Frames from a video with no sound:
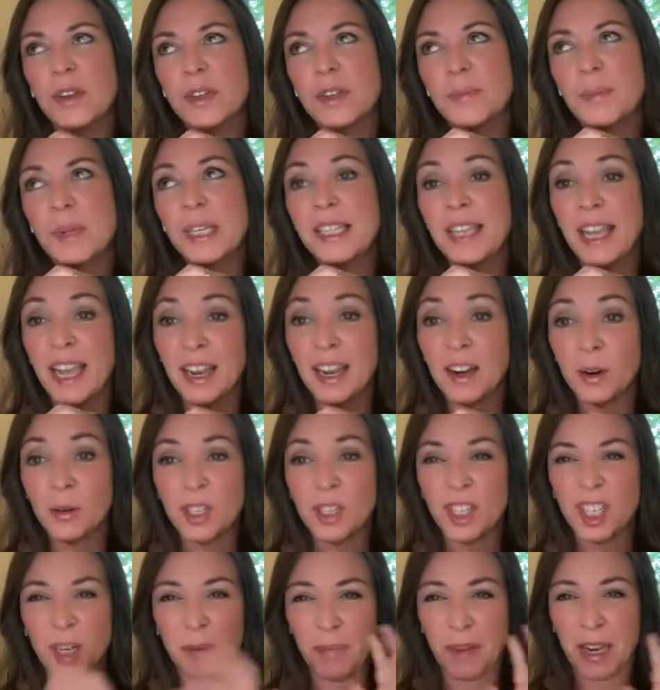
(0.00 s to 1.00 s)
potato
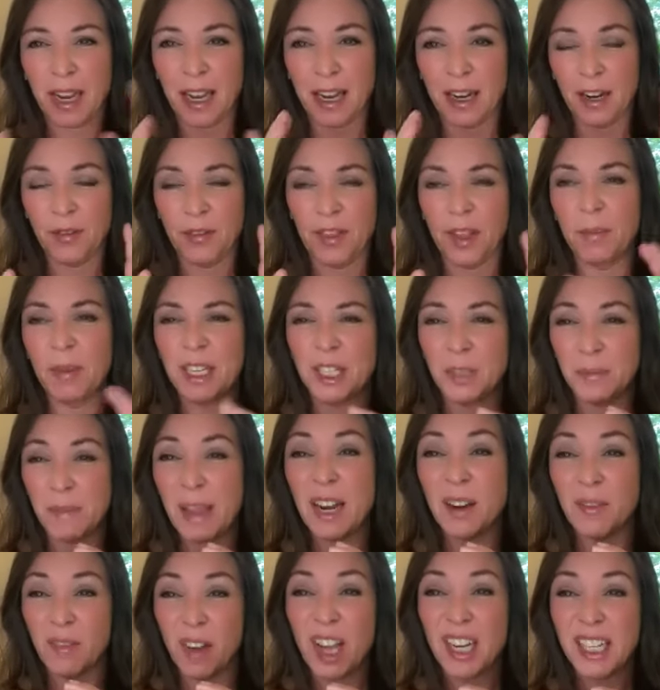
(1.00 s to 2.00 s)
chip kind of thing, but it's
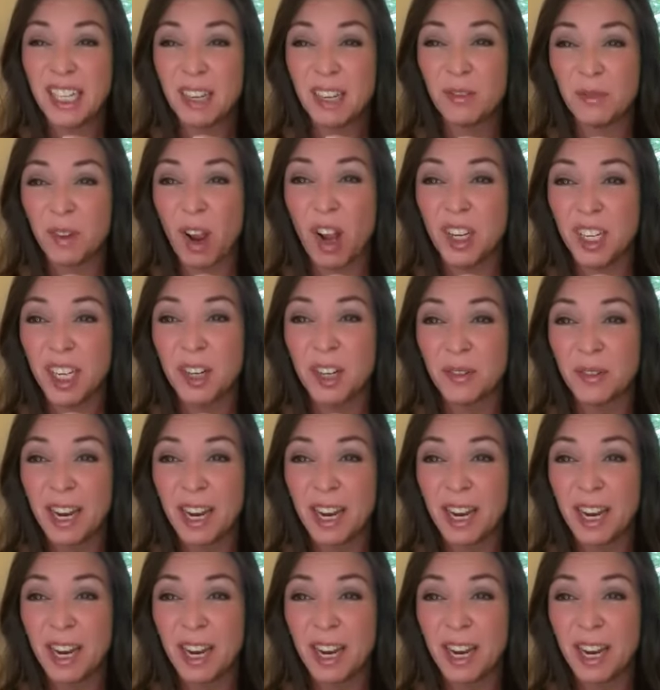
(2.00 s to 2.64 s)
made of onion